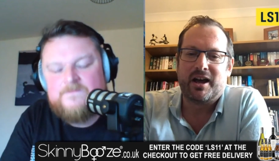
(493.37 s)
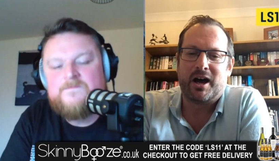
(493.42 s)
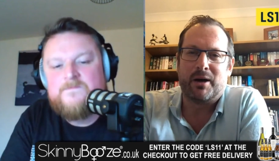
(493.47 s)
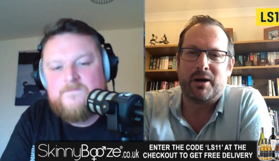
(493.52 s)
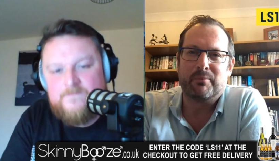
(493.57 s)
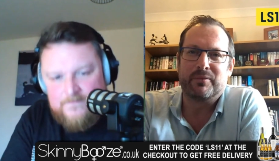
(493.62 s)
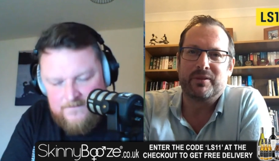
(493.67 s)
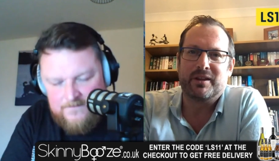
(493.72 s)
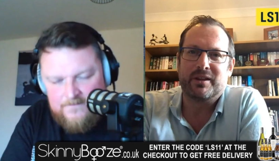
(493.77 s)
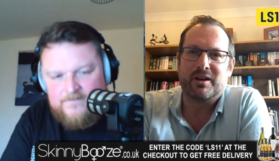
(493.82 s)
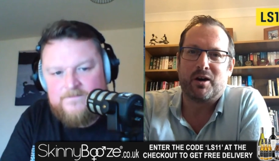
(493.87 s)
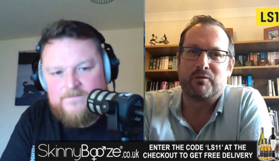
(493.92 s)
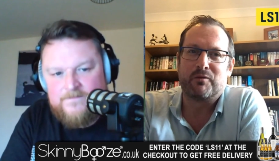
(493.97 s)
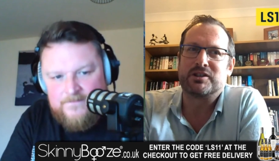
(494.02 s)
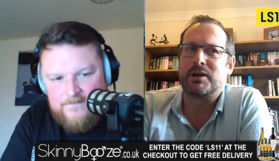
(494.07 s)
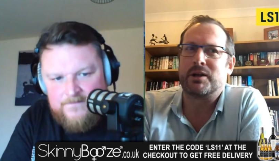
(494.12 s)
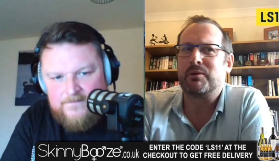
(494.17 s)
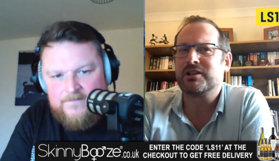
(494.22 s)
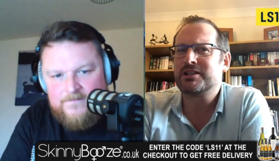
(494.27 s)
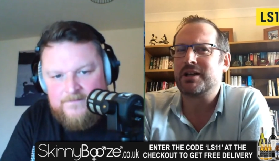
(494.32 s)
Speaker 1: Um,
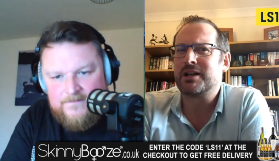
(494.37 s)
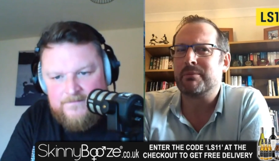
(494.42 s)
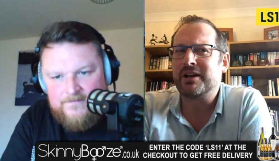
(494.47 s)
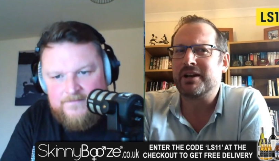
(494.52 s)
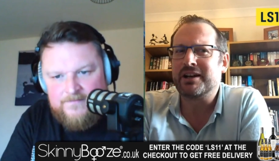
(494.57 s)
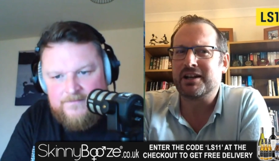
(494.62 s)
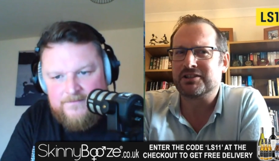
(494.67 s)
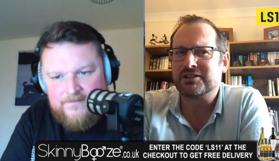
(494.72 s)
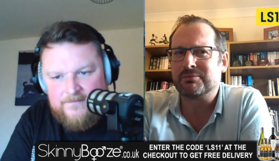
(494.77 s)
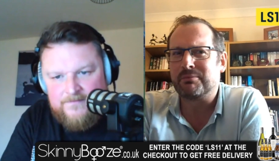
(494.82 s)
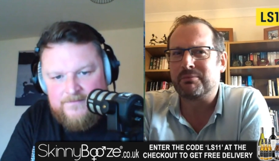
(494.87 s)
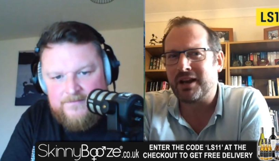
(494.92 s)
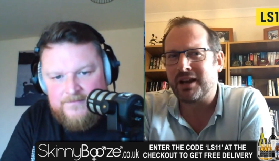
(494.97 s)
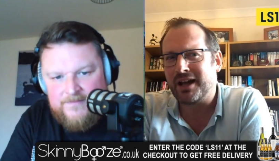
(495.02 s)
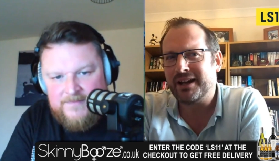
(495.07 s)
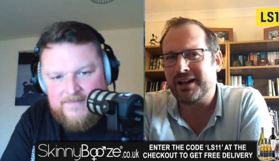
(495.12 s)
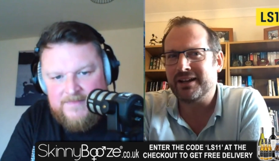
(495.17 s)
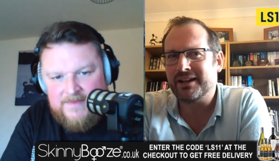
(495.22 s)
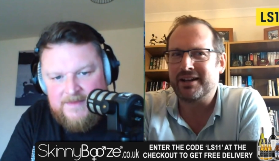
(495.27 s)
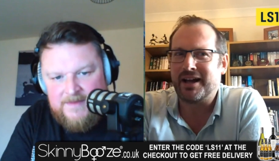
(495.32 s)
obviously, when somebody doesn't
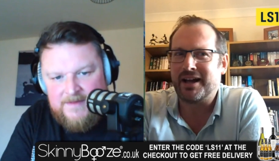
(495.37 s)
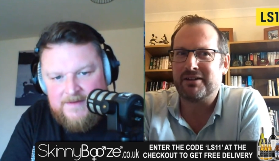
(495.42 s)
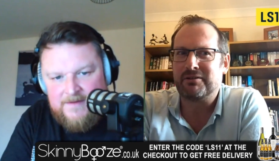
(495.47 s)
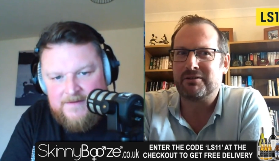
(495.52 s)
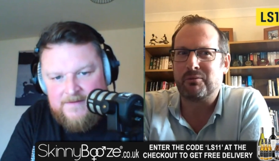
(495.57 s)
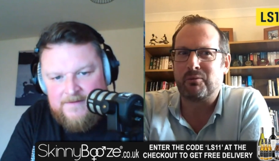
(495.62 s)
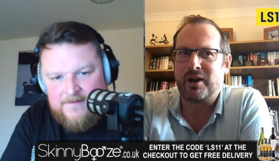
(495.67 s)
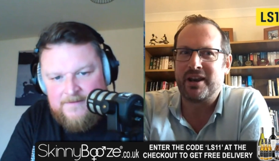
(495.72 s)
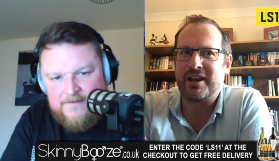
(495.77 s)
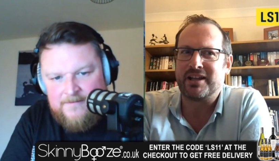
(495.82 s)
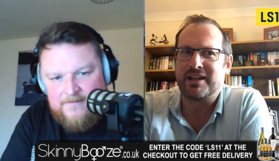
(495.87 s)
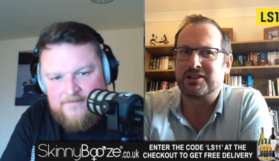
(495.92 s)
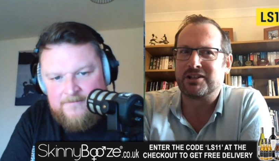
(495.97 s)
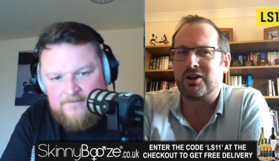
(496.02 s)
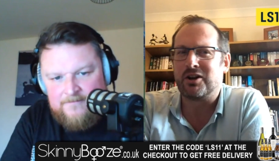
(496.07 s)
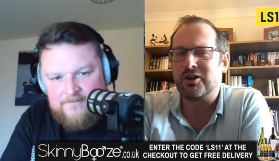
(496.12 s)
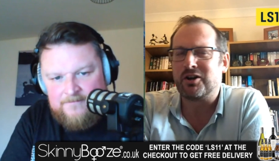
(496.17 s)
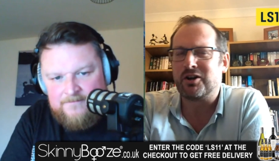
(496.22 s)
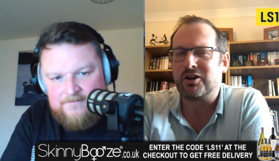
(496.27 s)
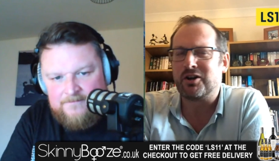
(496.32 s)
play and that, when there's a
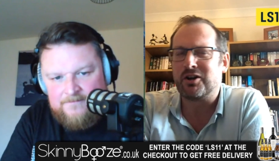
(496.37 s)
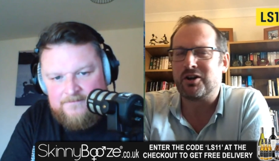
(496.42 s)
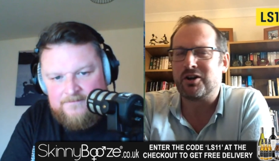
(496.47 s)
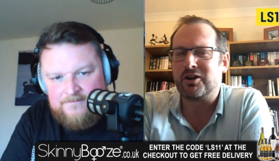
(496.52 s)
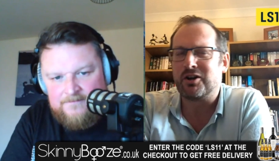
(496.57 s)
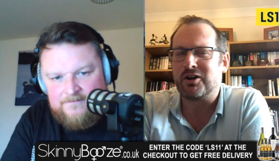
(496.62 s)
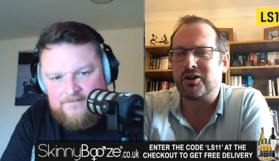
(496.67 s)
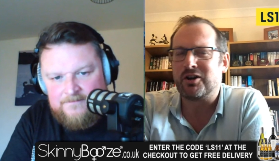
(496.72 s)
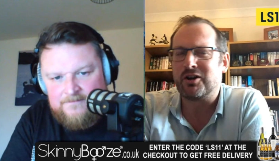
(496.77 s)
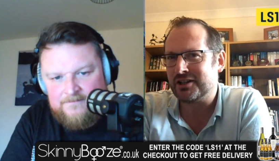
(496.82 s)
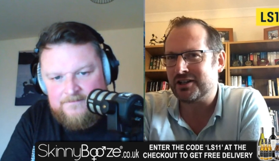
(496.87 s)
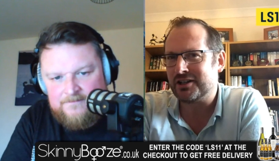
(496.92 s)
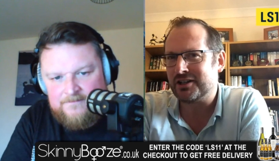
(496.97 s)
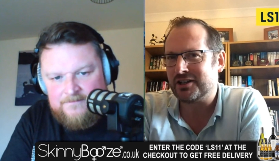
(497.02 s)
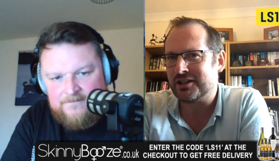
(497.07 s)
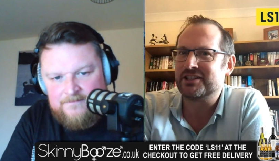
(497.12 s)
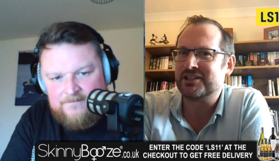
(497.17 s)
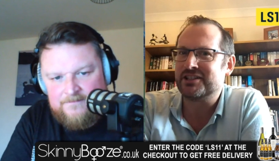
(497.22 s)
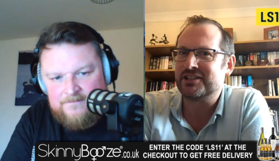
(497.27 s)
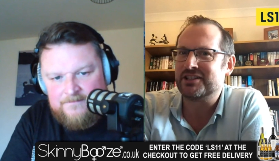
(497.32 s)
lot of transfer
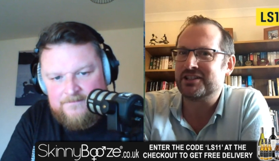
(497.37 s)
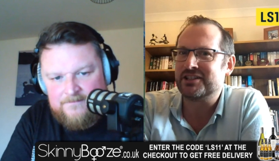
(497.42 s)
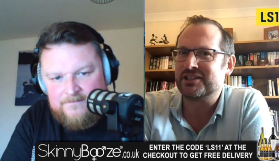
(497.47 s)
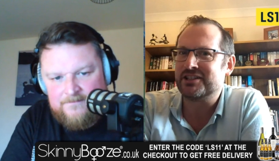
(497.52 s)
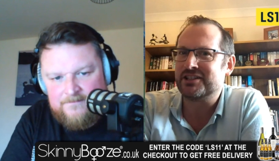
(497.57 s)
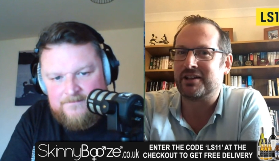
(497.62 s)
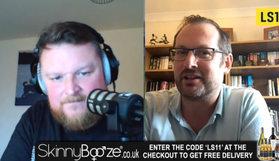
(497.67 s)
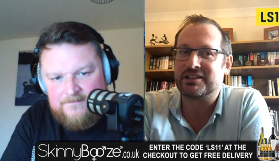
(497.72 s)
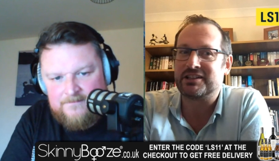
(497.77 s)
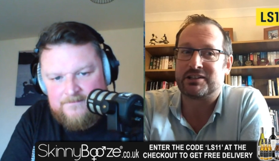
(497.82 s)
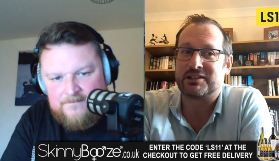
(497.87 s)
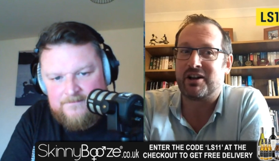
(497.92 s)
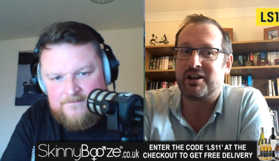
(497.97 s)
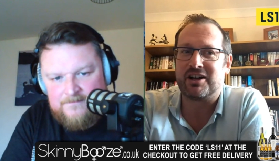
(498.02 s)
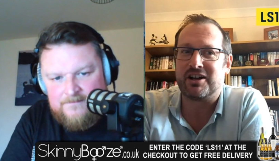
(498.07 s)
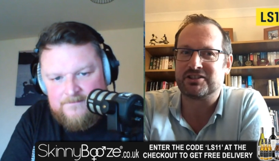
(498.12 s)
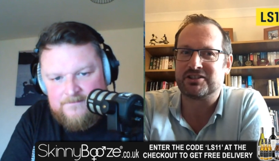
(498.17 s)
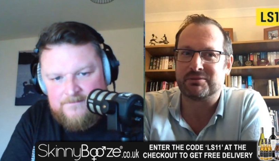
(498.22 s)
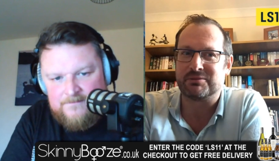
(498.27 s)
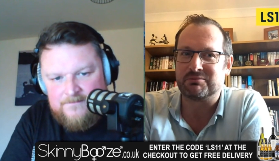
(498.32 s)
speculation, you start to think.
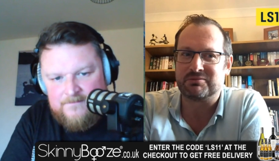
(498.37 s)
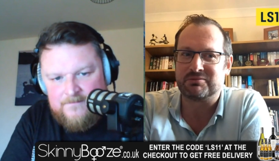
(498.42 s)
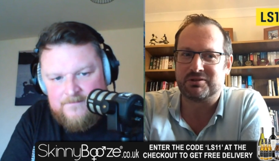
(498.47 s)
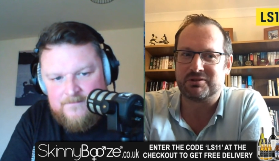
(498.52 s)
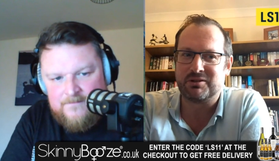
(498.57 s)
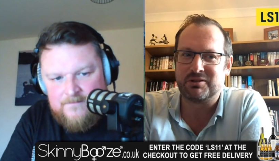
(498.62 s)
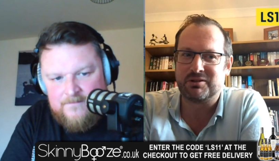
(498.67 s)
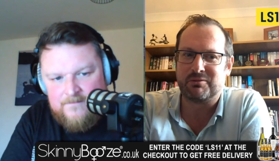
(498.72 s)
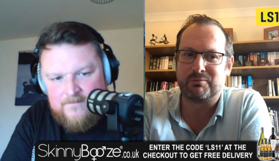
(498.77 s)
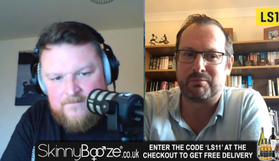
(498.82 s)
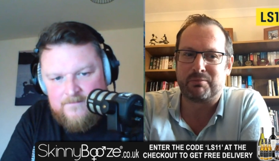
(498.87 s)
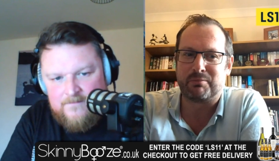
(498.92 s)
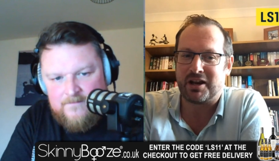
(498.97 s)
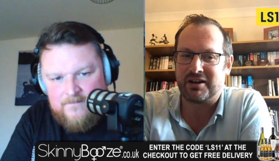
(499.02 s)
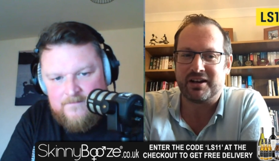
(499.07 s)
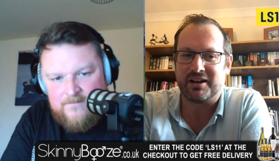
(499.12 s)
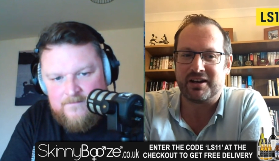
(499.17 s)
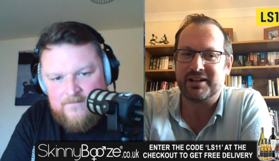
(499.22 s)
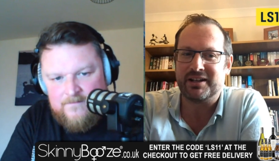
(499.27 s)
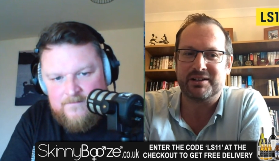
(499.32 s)
So I asked him,
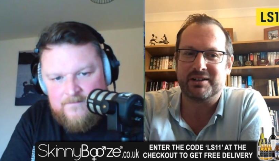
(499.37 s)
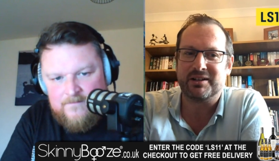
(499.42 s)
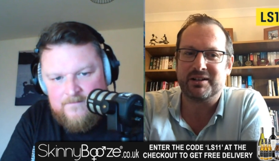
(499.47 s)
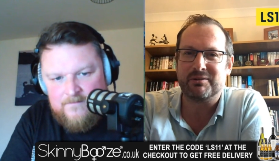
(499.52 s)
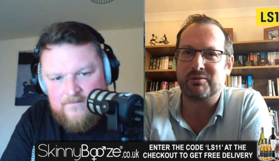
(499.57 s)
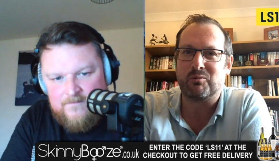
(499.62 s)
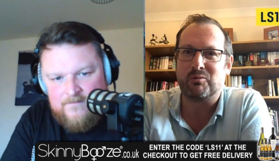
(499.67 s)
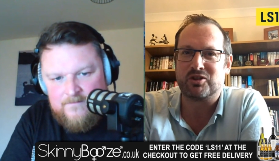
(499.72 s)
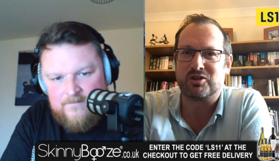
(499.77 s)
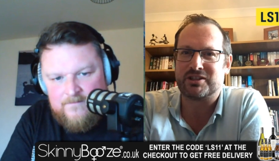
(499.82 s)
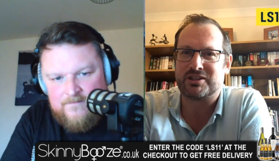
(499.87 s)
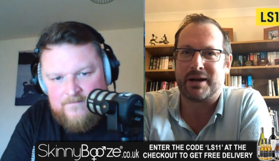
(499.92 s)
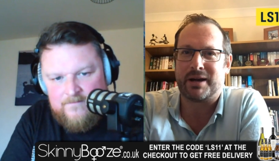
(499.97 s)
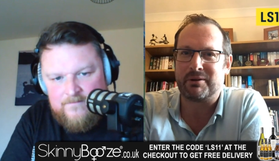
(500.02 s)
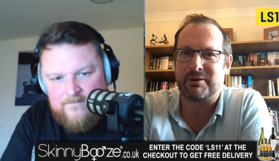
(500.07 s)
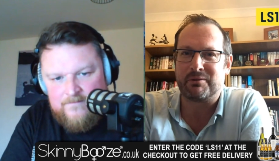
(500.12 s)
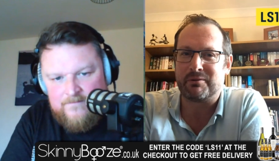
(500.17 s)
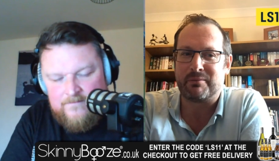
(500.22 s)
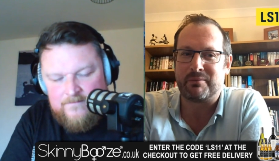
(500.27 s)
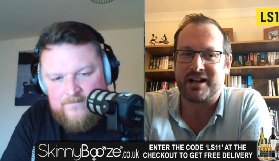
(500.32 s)
bluntly, what's
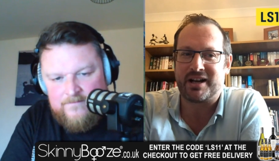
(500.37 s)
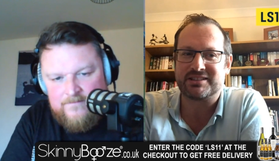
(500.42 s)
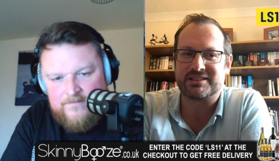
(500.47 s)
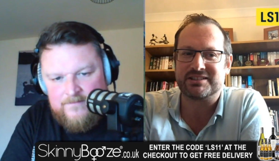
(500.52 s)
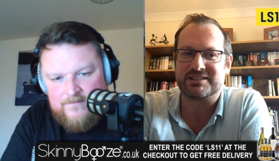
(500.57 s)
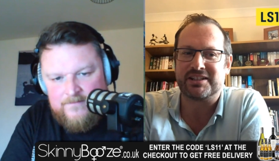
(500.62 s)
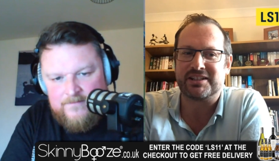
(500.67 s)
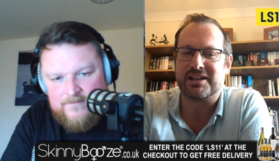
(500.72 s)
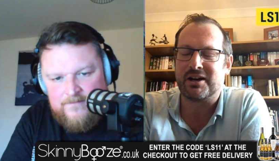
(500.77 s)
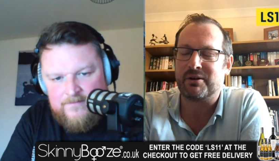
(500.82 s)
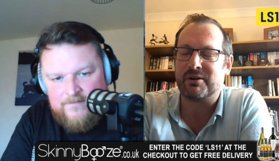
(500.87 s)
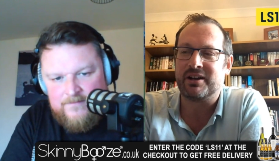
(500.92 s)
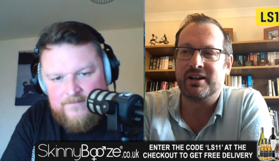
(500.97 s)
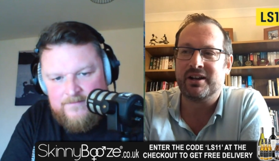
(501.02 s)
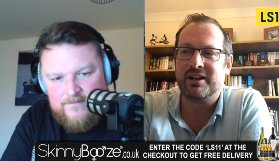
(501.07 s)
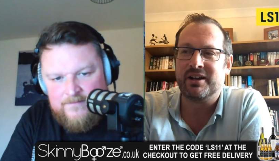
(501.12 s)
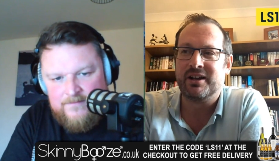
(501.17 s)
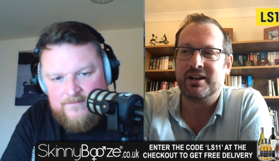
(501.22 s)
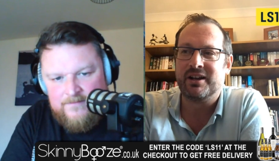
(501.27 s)
happening with Max? Is he going?